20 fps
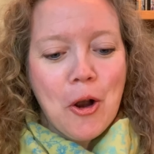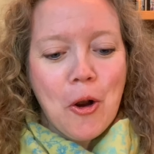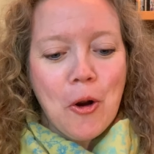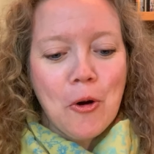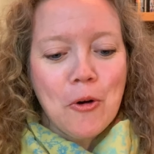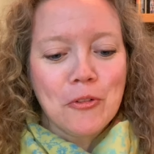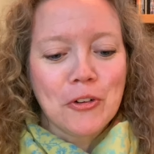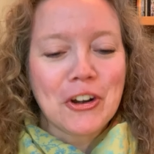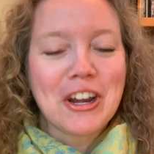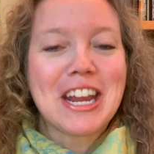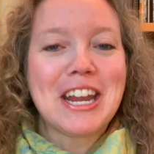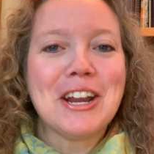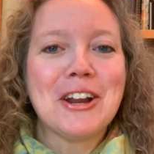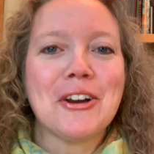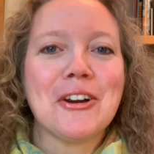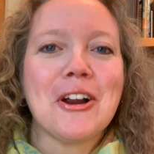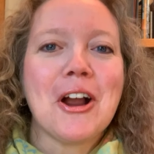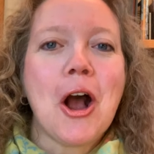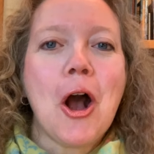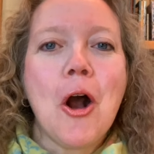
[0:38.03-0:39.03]
Over
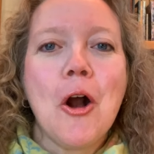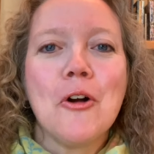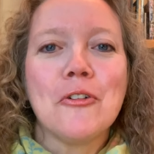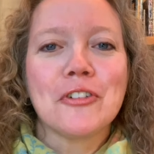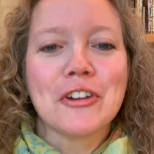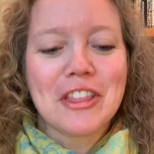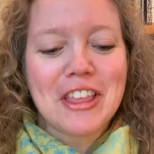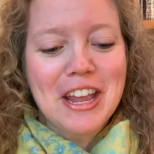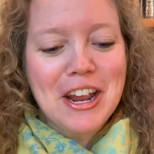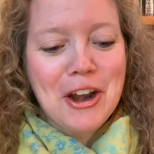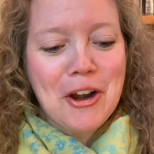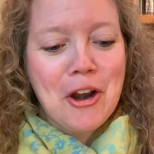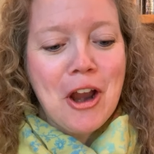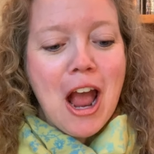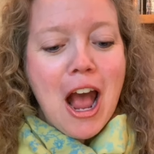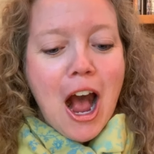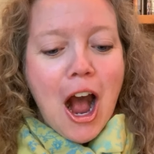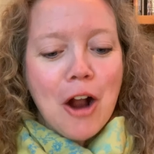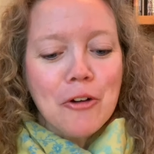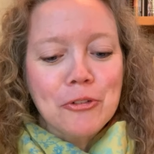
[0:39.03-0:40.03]
here, over there,
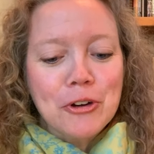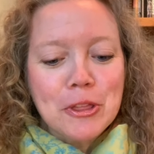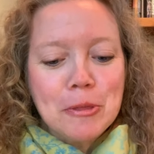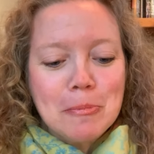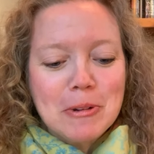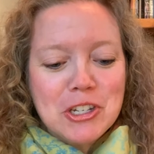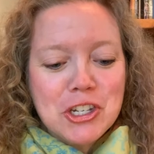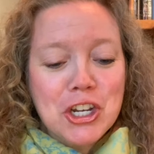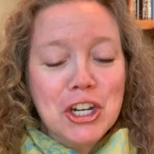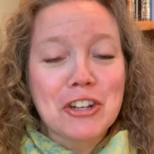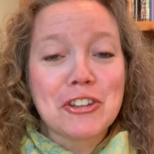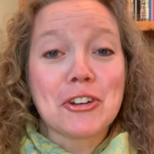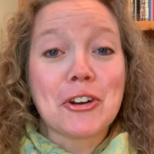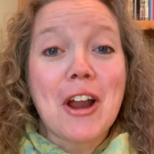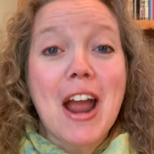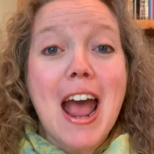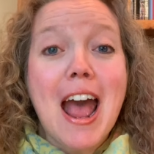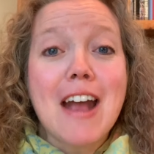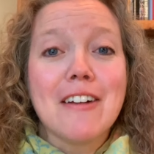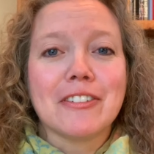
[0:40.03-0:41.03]
Arithmechicks
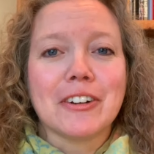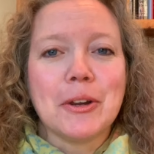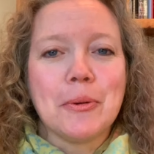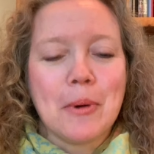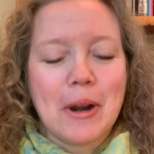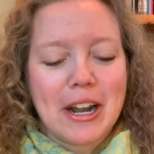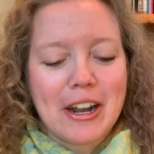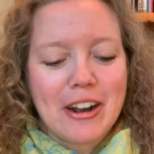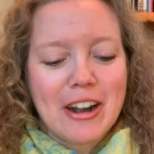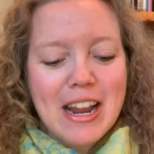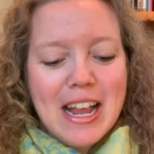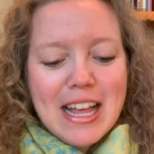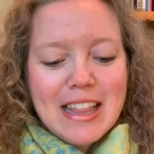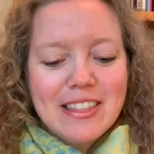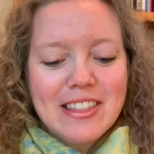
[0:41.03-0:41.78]
are everywhere.